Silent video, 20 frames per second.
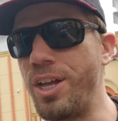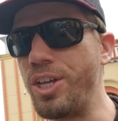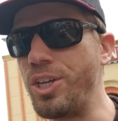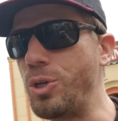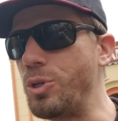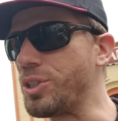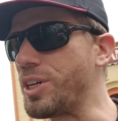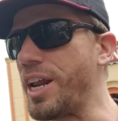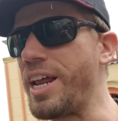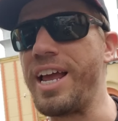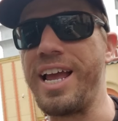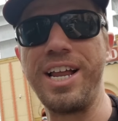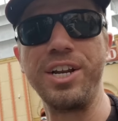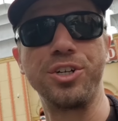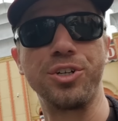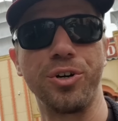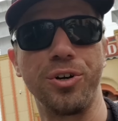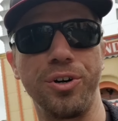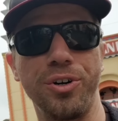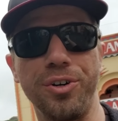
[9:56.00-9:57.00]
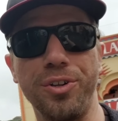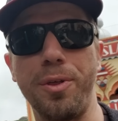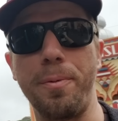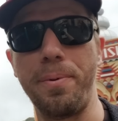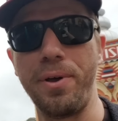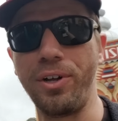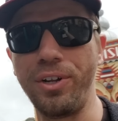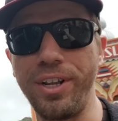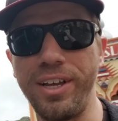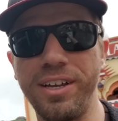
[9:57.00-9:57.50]
You just kind of enter the
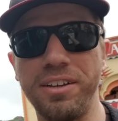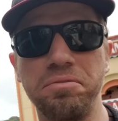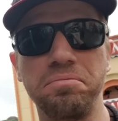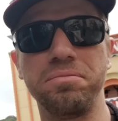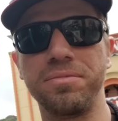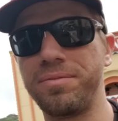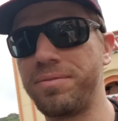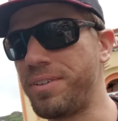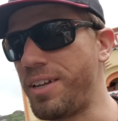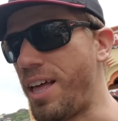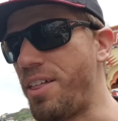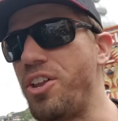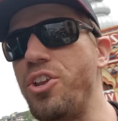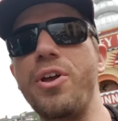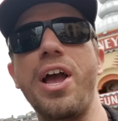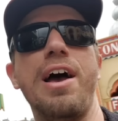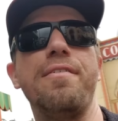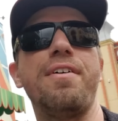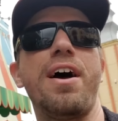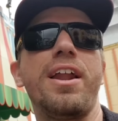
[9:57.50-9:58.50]
building and then you have